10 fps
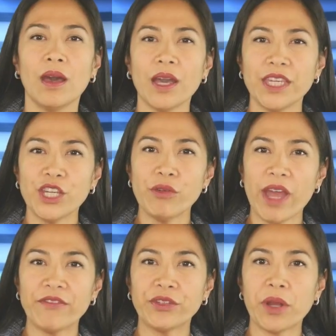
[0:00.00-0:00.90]
A year
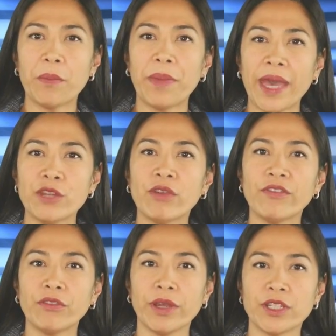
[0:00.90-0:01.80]
after a banned
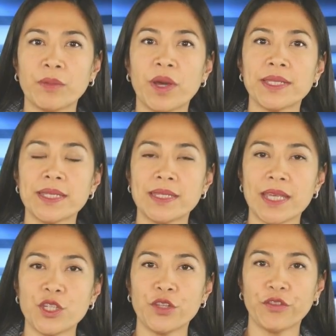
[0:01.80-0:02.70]
referendum on
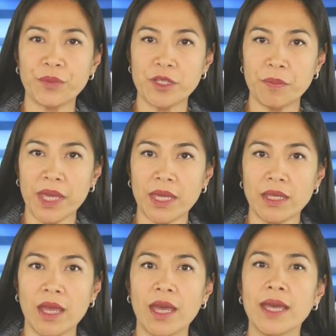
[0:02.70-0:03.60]
secession from Spain,